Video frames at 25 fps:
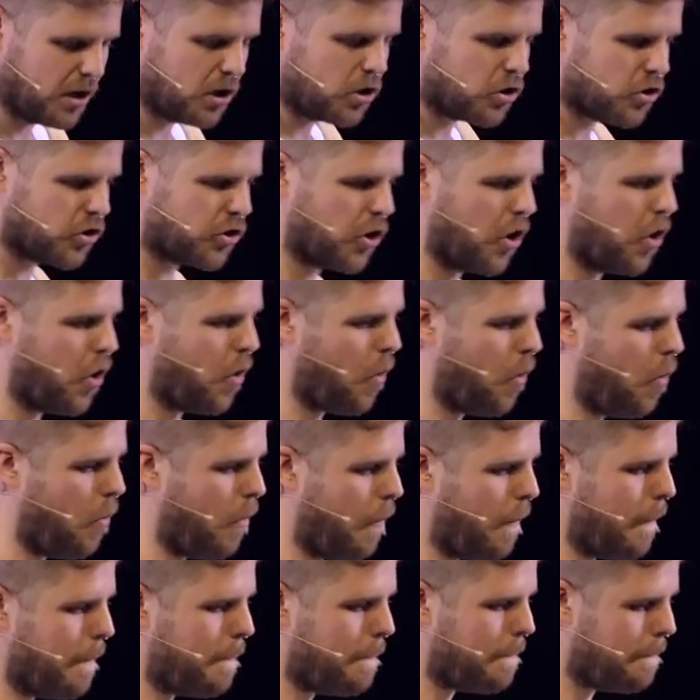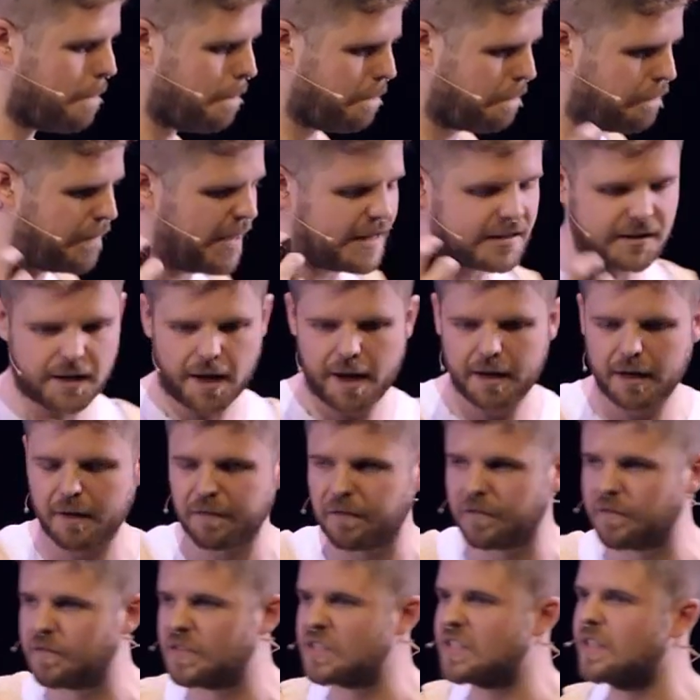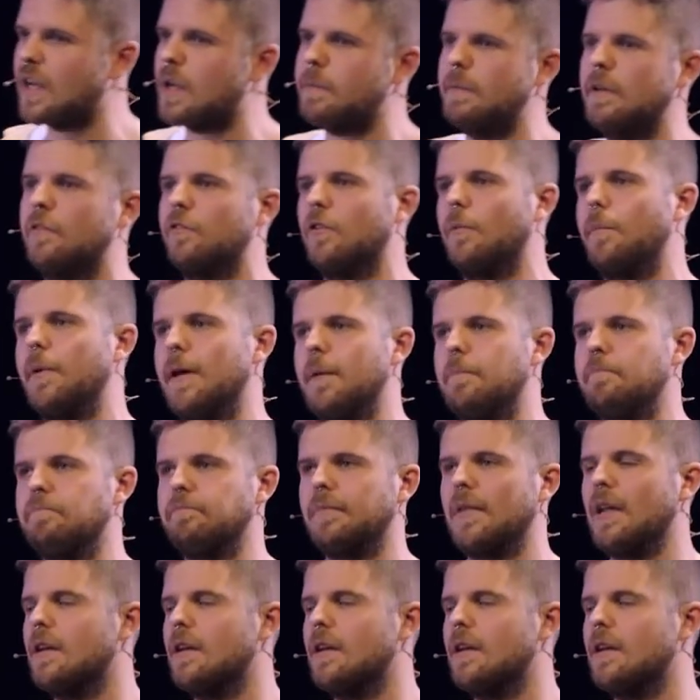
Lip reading: So this kind of stuck me for a bit.